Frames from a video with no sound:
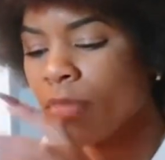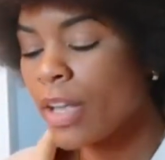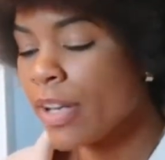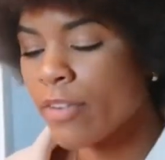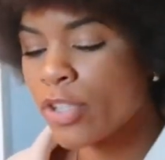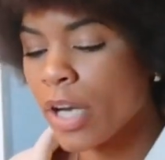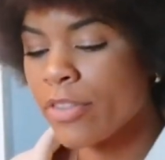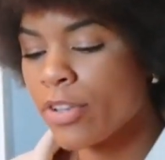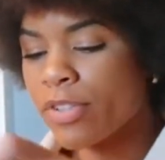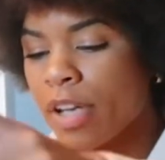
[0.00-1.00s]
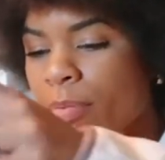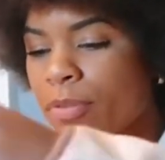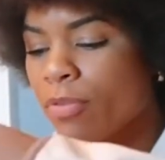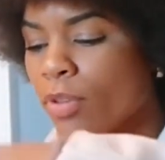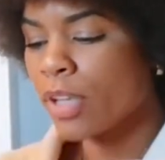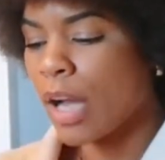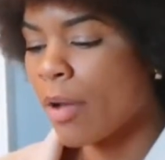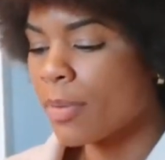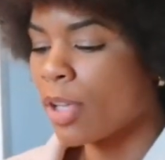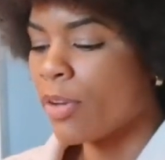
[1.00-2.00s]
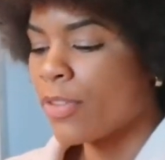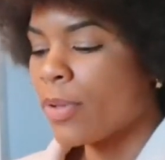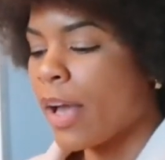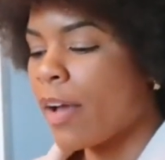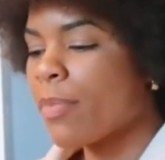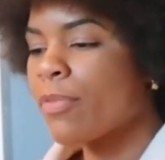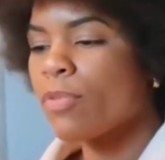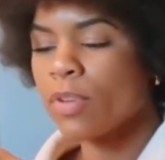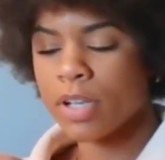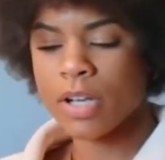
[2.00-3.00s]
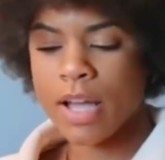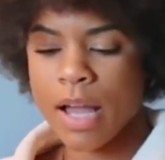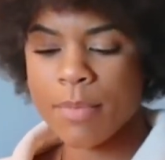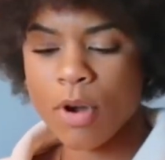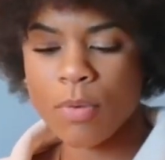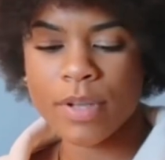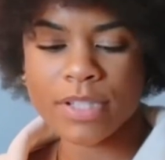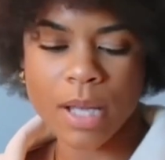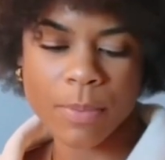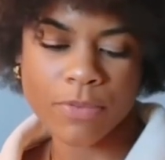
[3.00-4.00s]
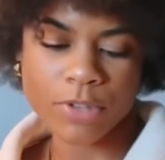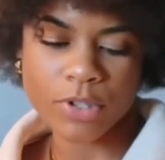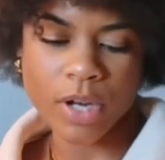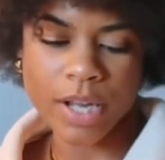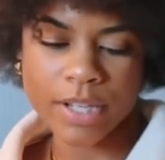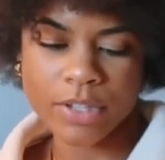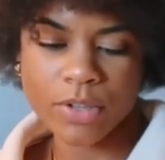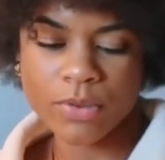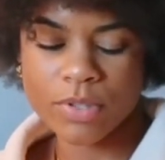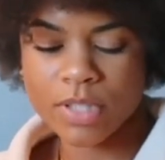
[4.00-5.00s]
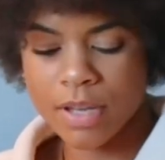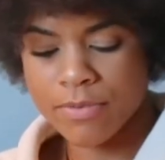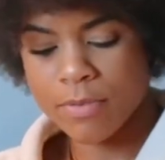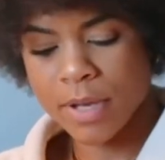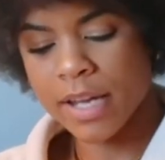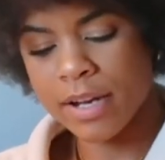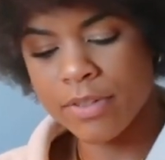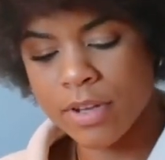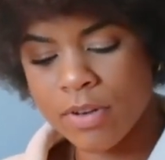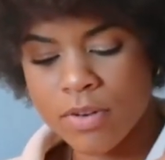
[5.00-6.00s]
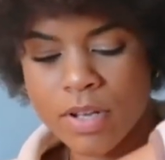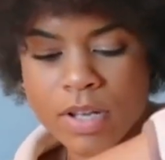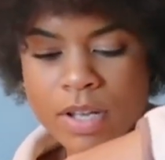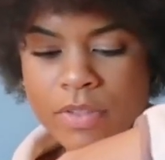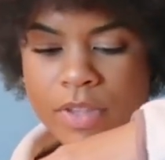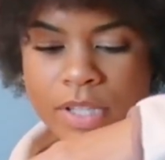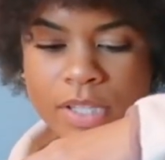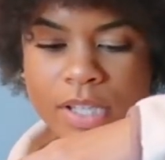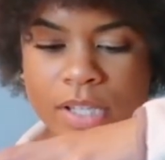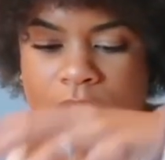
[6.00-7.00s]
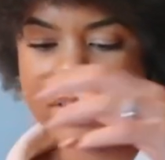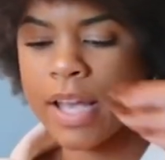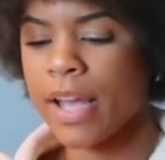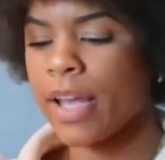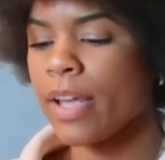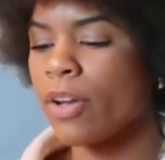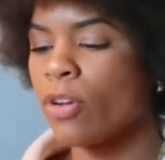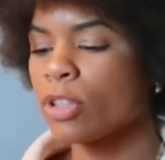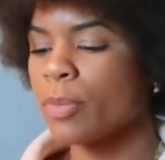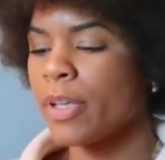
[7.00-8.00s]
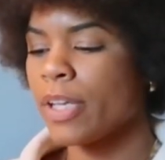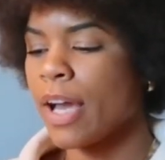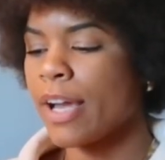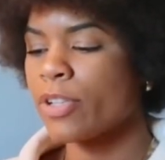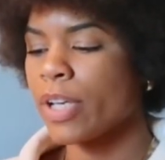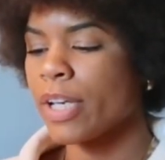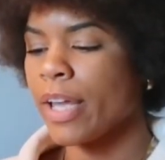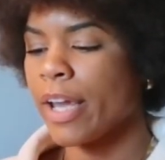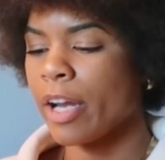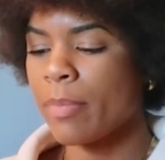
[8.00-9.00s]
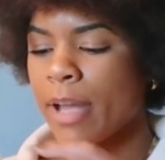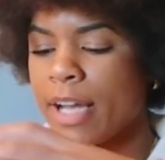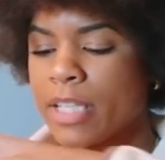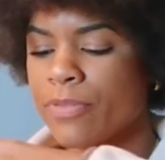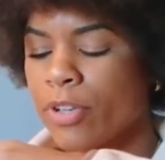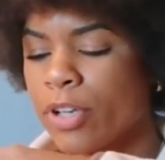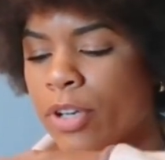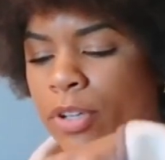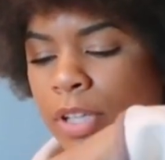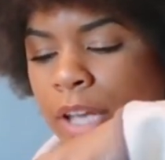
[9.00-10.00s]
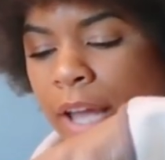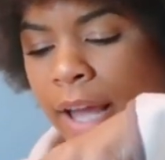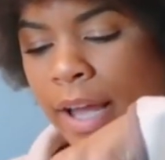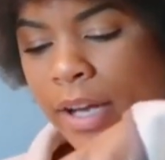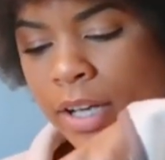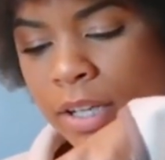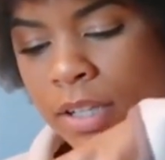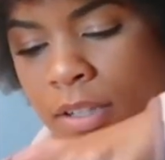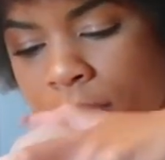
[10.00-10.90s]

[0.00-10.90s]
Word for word: never tried their stuff before. Comment below if you have before. I'm always up for trying new stuff for my hair though. This is a Ultimate Hydrating Hair Mask for curly hair.